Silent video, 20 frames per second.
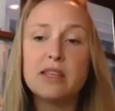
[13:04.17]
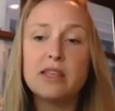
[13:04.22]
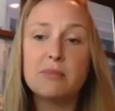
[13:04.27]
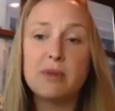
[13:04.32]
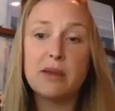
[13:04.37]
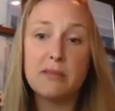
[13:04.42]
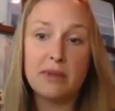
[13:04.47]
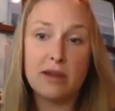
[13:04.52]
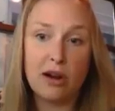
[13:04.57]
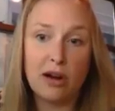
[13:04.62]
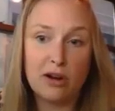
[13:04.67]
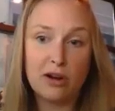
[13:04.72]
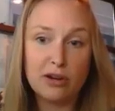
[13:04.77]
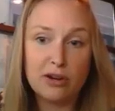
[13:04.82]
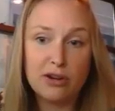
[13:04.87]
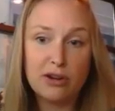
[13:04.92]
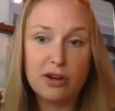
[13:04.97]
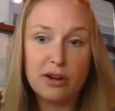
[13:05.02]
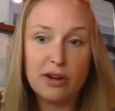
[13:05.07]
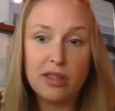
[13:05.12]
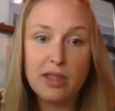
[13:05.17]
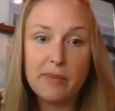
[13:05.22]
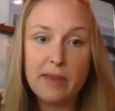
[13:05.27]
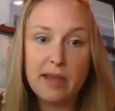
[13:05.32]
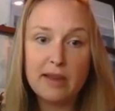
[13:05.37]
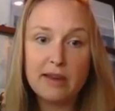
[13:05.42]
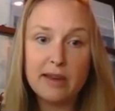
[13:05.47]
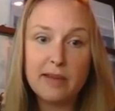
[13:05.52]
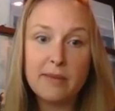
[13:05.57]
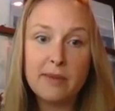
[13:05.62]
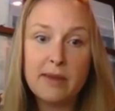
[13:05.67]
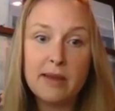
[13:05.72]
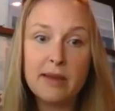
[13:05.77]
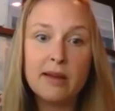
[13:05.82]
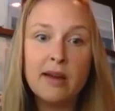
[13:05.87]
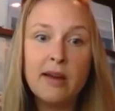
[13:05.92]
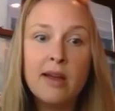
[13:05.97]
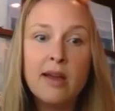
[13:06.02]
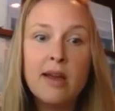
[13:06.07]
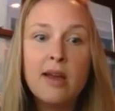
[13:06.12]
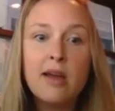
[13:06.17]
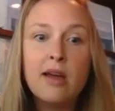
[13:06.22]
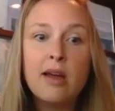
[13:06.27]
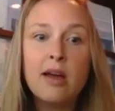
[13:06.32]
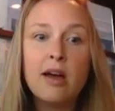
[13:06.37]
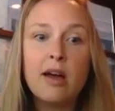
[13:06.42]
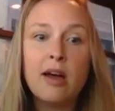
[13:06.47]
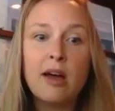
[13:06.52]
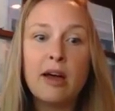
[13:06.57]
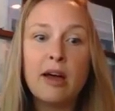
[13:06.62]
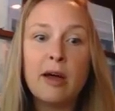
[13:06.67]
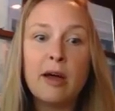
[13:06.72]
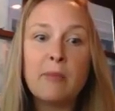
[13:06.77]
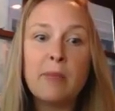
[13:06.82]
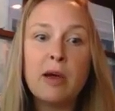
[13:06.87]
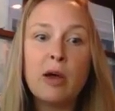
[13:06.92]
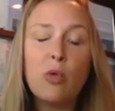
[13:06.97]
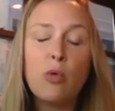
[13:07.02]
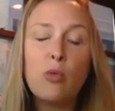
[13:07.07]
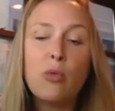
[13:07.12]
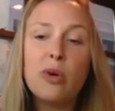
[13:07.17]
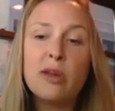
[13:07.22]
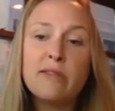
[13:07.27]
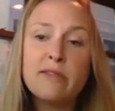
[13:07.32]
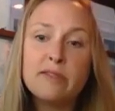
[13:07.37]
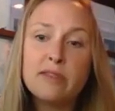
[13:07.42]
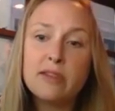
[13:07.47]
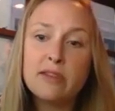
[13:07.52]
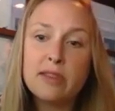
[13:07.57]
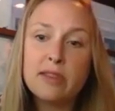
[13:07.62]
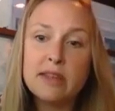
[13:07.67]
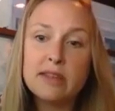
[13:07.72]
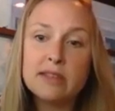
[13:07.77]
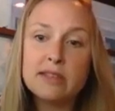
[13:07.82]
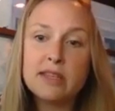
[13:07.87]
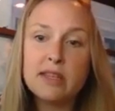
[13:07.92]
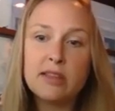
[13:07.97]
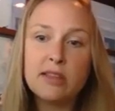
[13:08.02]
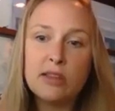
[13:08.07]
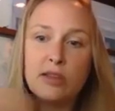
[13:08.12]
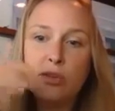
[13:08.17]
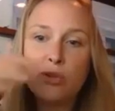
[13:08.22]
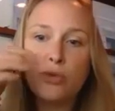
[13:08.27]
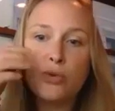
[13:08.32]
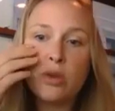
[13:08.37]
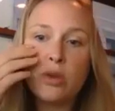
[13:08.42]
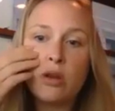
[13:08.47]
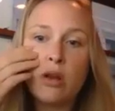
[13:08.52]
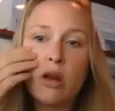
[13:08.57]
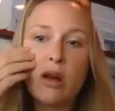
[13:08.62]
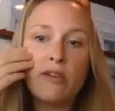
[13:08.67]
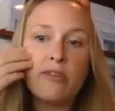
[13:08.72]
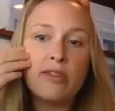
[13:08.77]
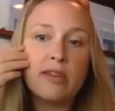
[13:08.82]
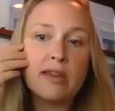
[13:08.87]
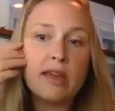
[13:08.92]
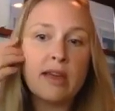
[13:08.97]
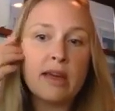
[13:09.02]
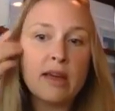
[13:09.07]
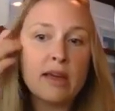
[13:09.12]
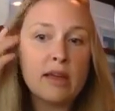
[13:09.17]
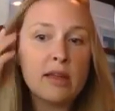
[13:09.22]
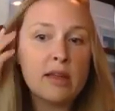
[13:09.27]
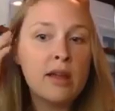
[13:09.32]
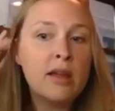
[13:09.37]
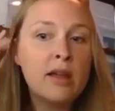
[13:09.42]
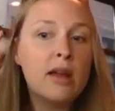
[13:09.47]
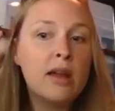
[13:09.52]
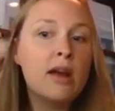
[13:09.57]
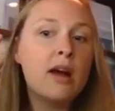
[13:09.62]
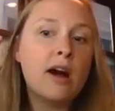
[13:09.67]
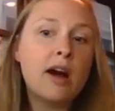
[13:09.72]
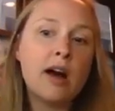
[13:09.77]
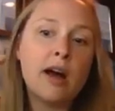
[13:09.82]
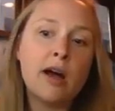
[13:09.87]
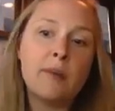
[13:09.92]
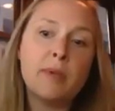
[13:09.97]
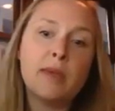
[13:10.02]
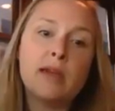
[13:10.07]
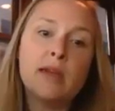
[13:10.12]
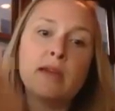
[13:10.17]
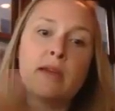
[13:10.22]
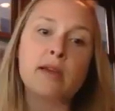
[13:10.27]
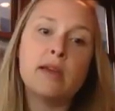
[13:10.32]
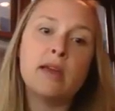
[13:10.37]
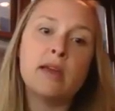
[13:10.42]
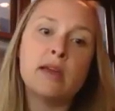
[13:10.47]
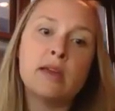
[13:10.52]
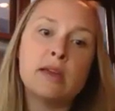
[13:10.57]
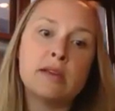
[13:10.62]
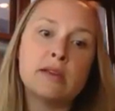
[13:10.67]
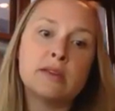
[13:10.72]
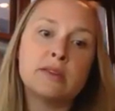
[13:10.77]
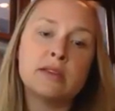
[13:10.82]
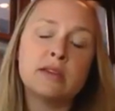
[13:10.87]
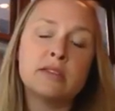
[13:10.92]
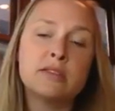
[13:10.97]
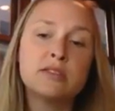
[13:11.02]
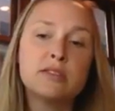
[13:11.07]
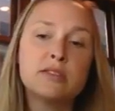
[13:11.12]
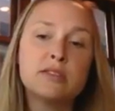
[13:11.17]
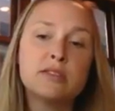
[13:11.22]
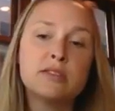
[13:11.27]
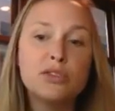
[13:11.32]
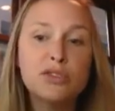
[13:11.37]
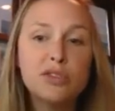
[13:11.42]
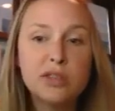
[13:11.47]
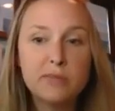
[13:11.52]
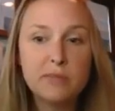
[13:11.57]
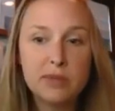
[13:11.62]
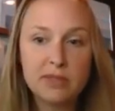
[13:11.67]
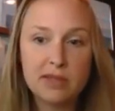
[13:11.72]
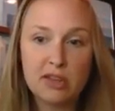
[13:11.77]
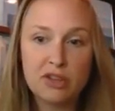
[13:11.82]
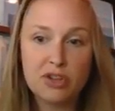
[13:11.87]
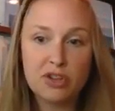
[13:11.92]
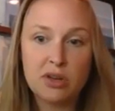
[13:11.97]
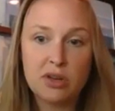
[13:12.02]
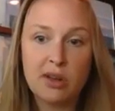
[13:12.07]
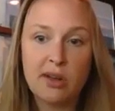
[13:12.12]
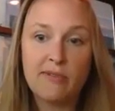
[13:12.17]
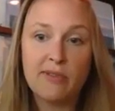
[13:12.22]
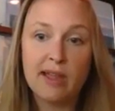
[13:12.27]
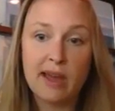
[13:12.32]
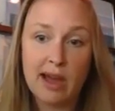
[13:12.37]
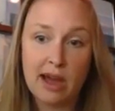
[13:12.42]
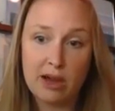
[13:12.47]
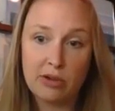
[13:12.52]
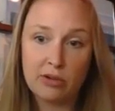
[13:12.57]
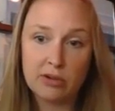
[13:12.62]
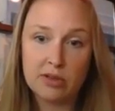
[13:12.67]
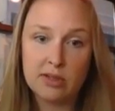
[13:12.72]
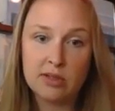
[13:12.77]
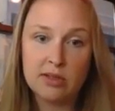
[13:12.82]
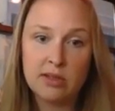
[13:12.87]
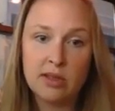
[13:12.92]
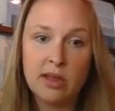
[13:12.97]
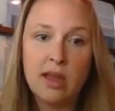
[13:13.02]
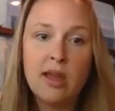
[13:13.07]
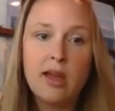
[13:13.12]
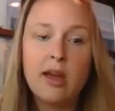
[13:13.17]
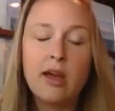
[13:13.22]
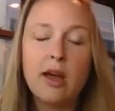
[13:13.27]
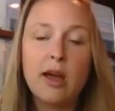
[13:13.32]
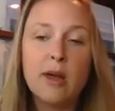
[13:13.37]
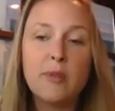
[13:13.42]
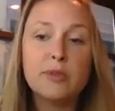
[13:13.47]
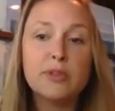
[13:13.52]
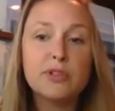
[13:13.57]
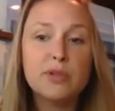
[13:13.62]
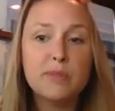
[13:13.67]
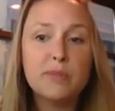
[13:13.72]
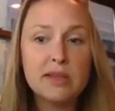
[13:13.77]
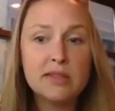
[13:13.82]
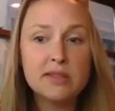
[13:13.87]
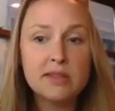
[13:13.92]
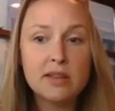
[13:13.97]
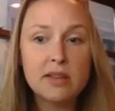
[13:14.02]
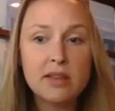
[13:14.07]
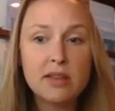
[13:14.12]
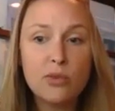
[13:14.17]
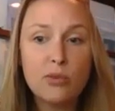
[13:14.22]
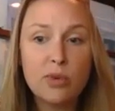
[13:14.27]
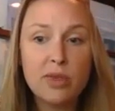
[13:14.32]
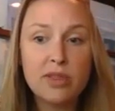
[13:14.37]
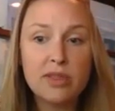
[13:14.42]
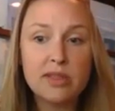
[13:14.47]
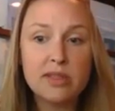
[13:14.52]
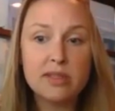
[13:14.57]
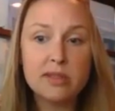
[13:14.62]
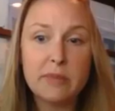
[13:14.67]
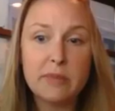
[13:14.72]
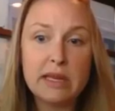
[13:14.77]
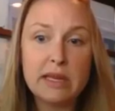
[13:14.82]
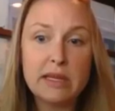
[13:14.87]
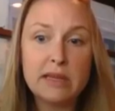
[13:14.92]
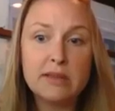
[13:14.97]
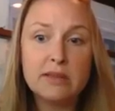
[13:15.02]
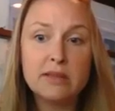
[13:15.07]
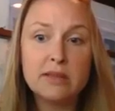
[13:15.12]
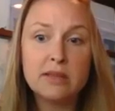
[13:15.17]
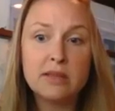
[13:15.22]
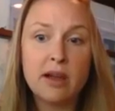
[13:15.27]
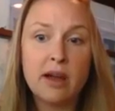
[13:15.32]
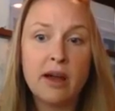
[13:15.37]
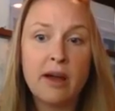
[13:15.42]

that might be harder during the pandemic? One of the things that you can often get is exclusive possession of the house. So basically what this means,